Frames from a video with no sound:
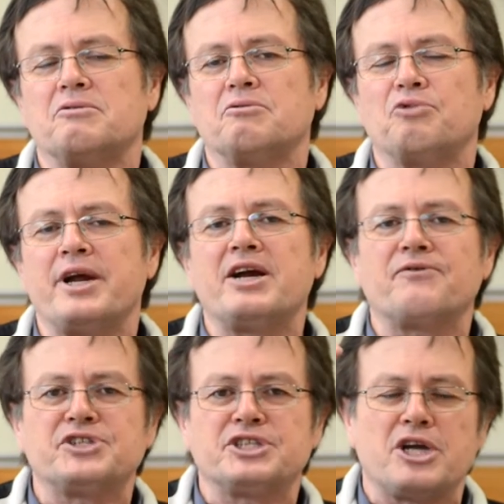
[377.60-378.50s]
ring
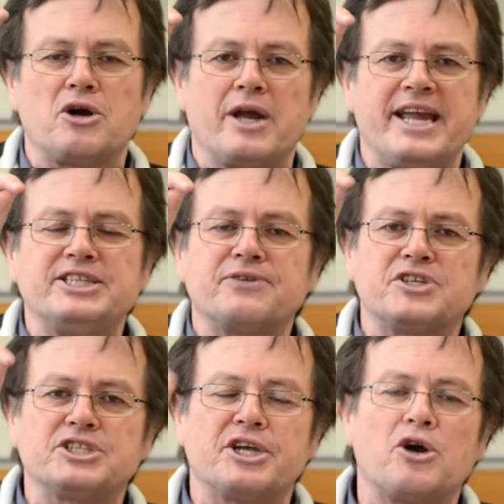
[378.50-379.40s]
of the cell, edge of
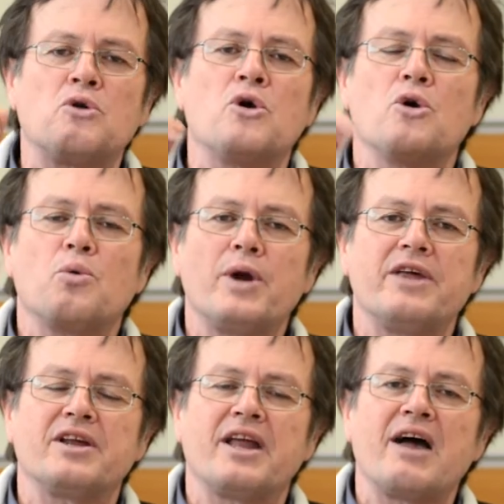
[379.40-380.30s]
the cell, where
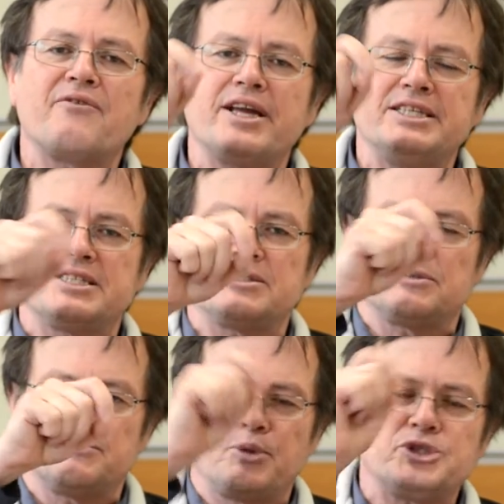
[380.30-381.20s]
the larvae is
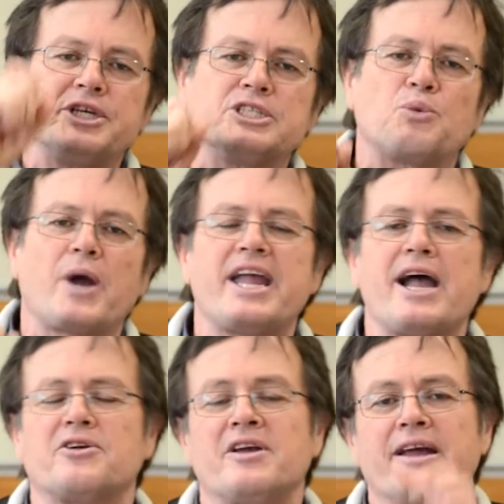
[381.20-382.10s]
pushing its way
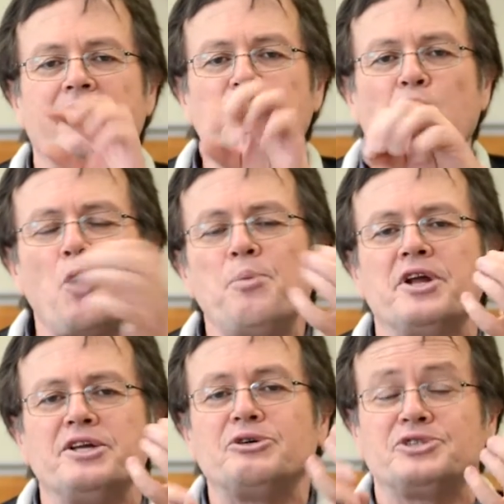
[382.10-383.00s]
out. If you open
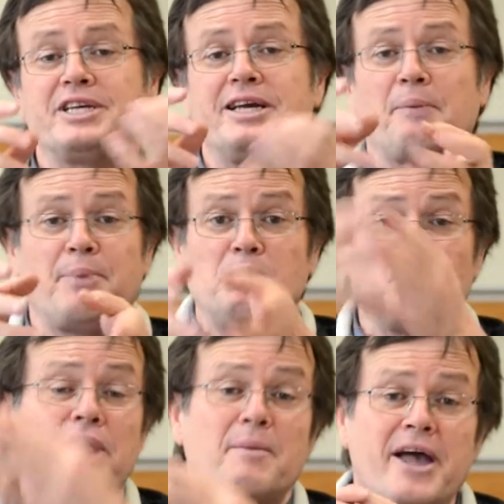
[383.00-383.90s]
it, you'll see a bee
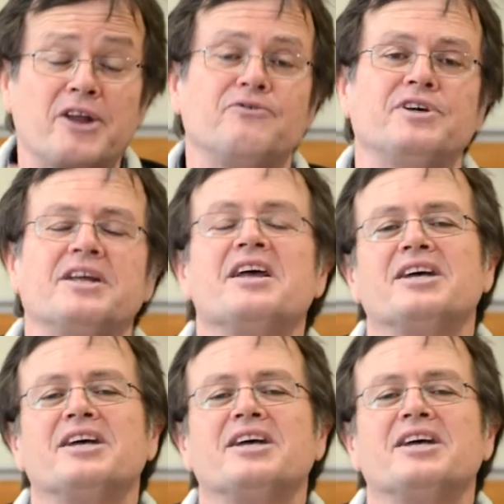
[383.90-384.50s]
will come out of it.